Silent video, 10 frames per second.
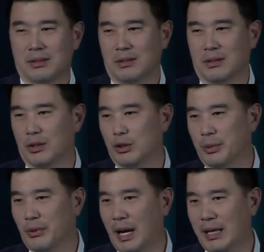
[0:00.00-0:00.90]
or
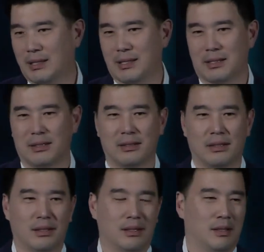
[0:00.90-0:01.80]
UberX,
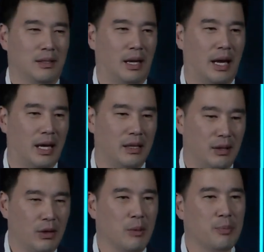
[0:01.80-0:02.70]
and
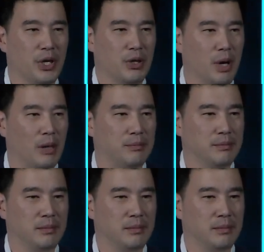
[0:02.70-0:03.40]
they'll come pick you up.